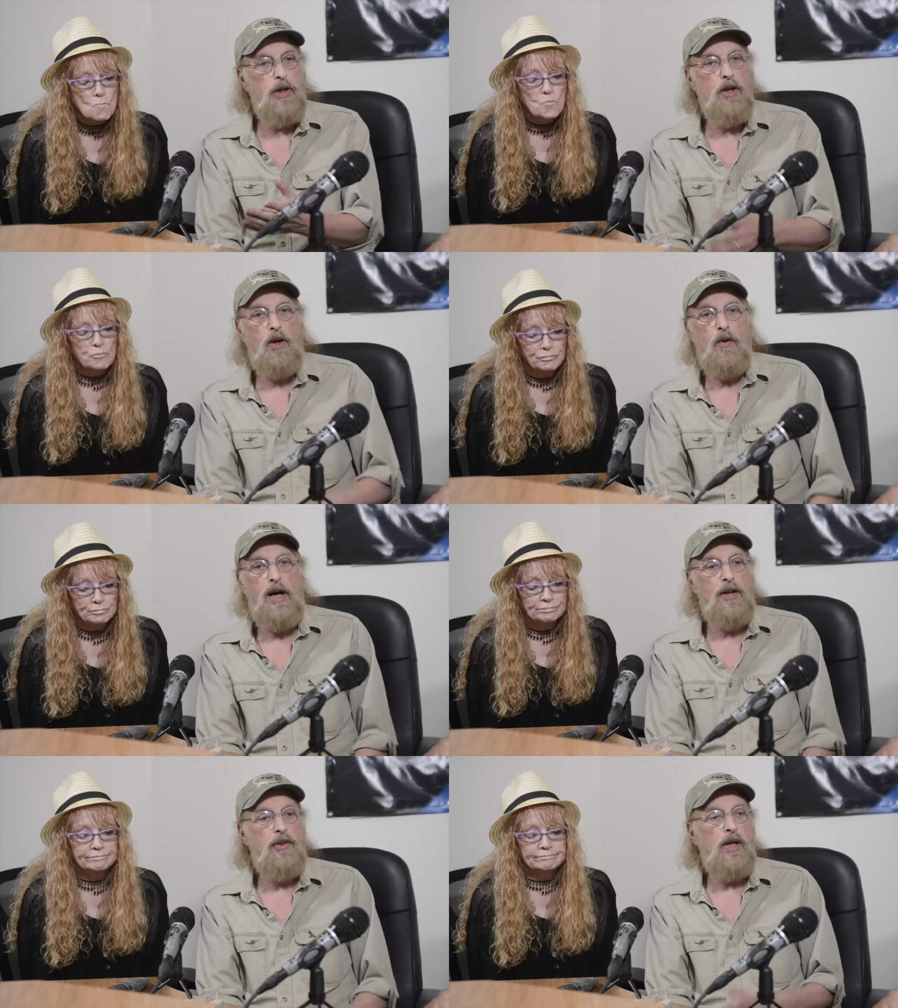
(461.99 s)
Speaker 1: we know,
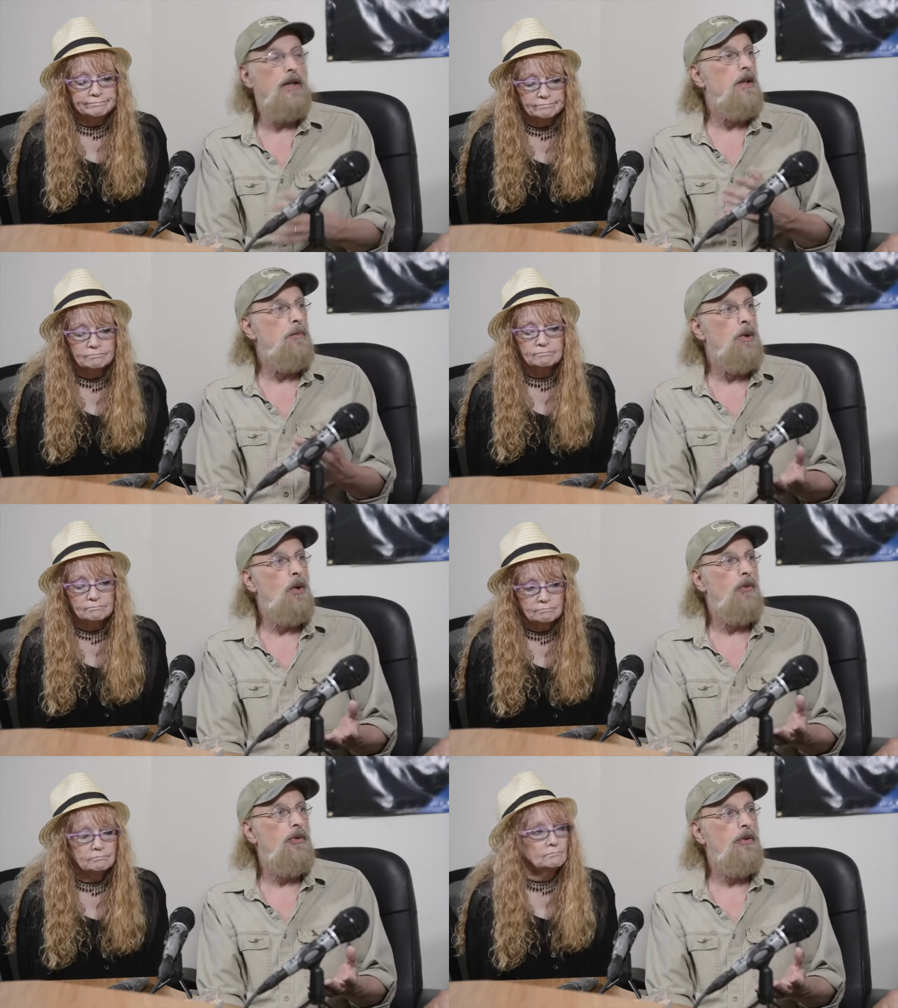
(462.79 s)
I think it did
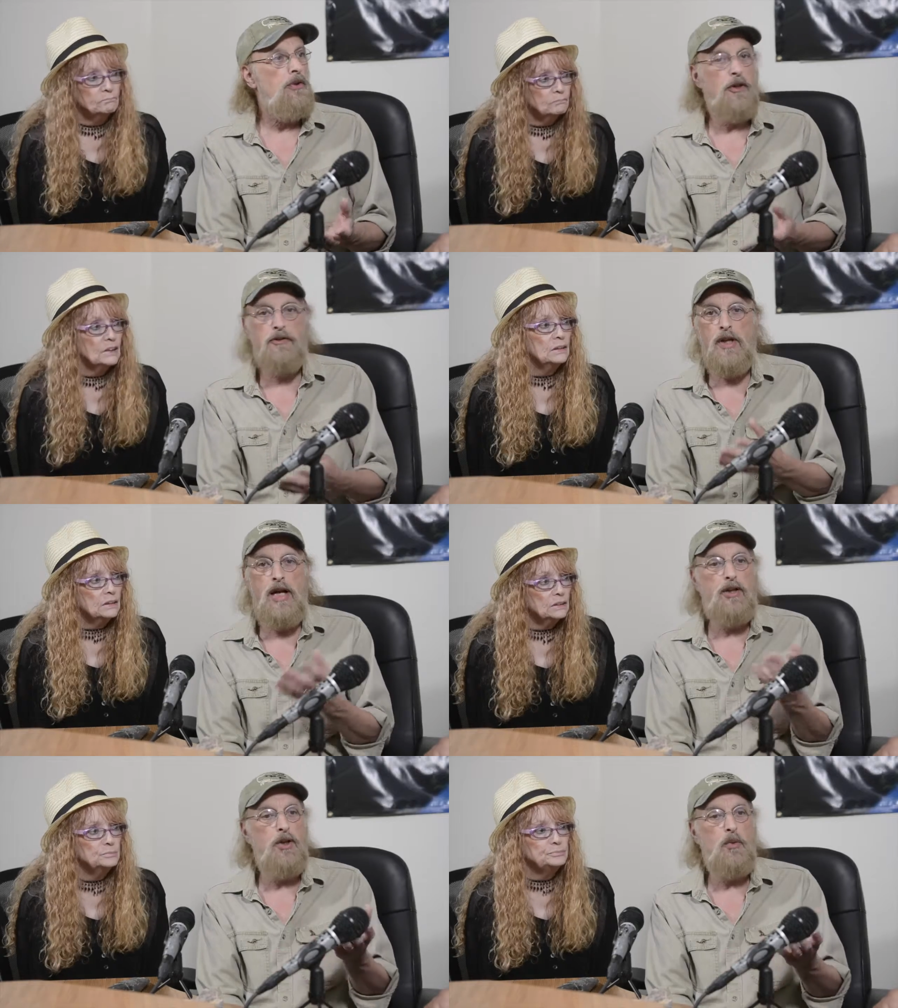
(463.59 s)
both. Okay. Just
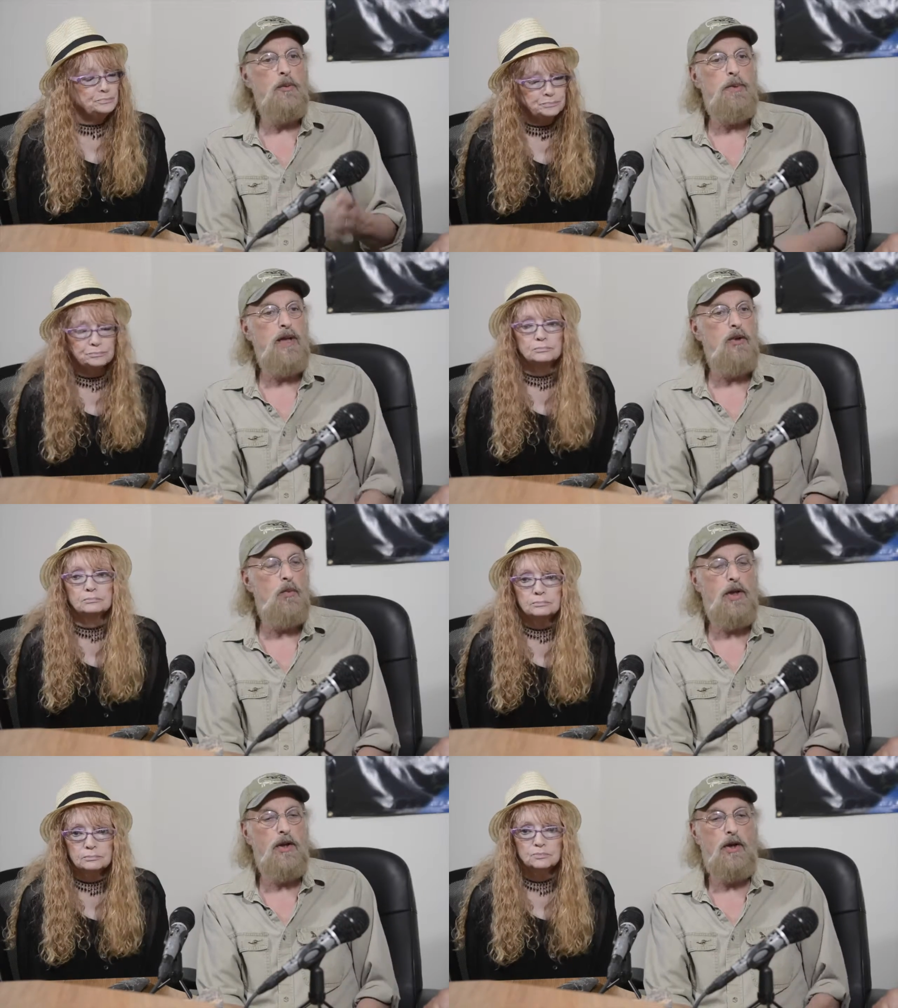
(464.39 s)
like yeah. you would be
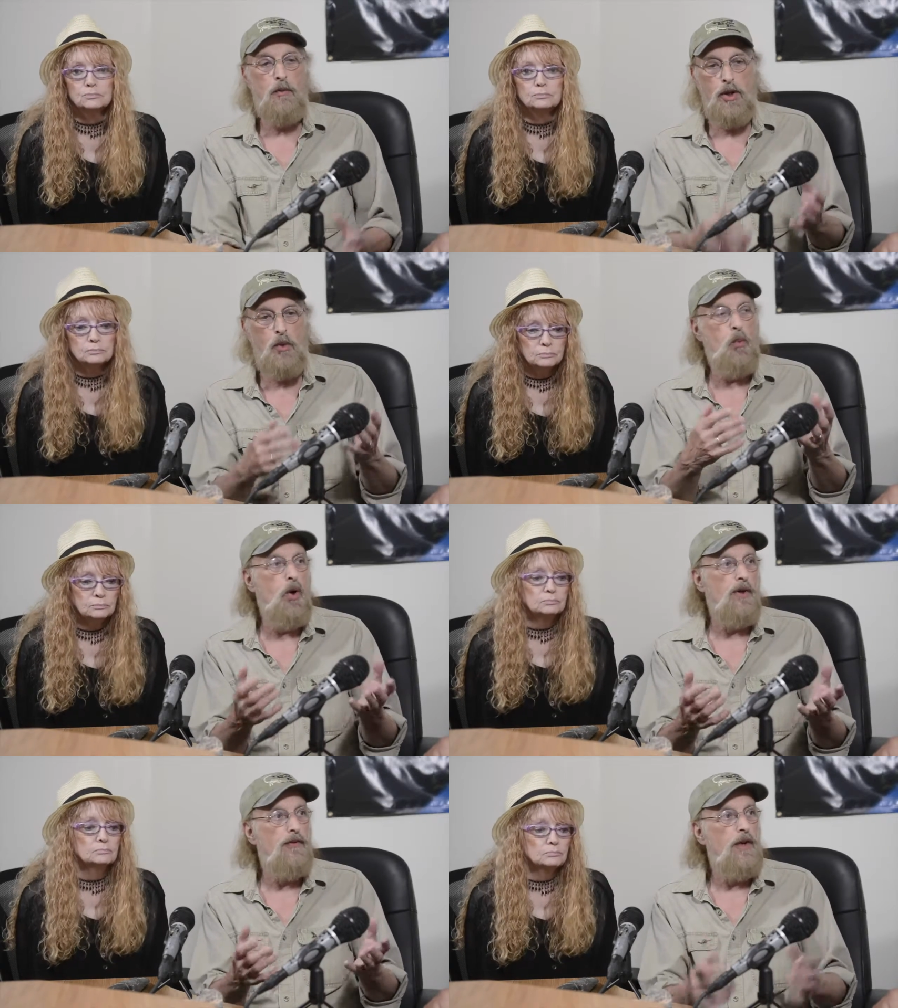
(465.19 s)
with a with a
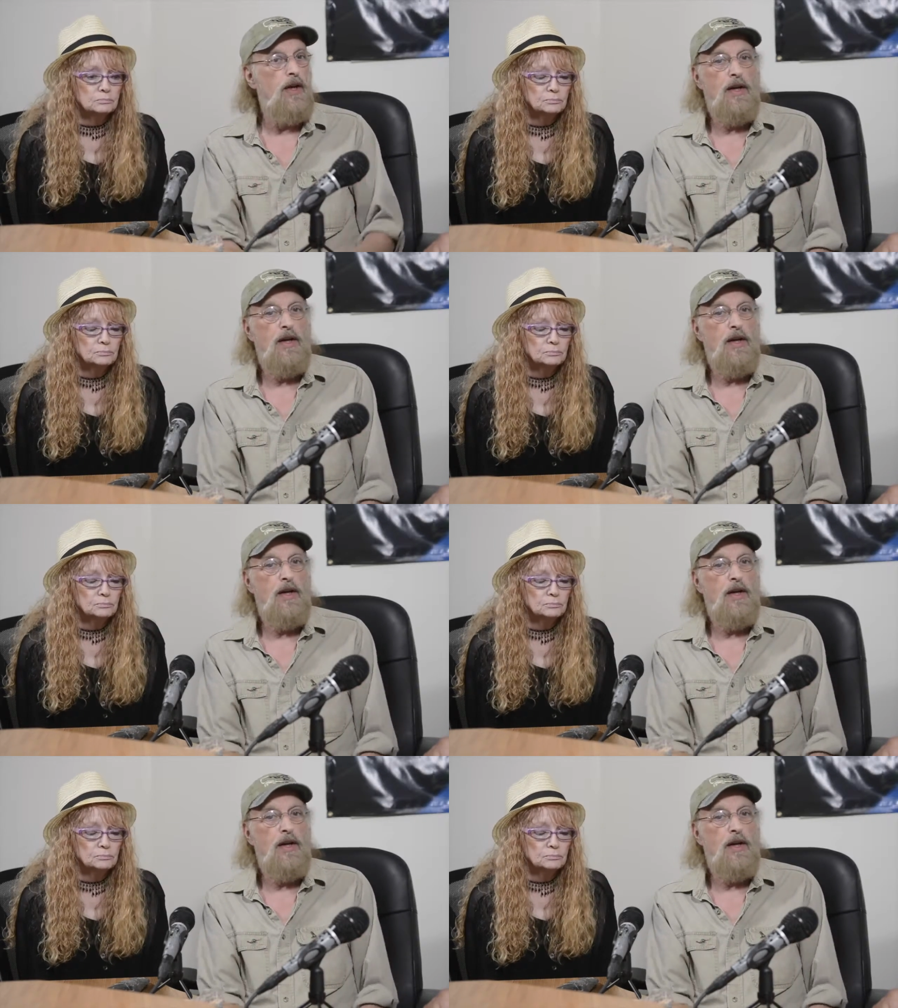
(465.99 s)
wolf.